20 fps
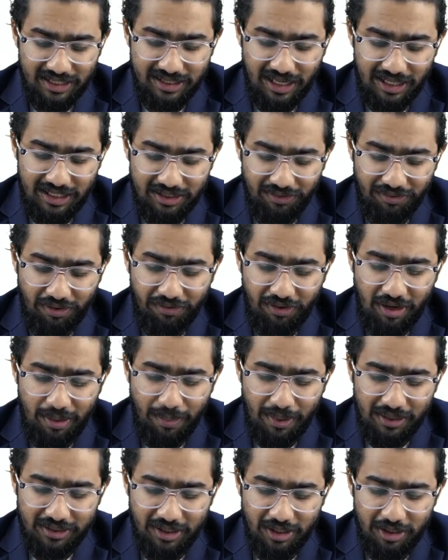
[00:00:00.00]
That is a
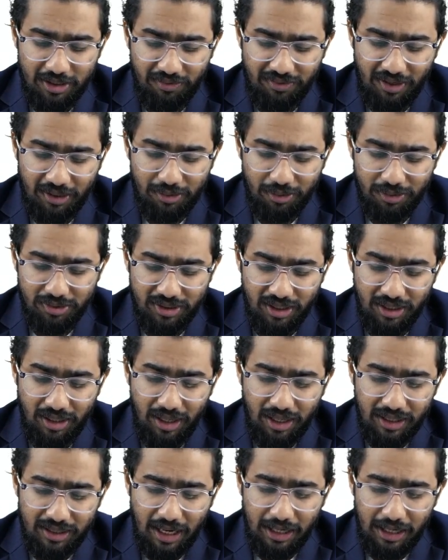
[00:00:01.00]
50% of that question.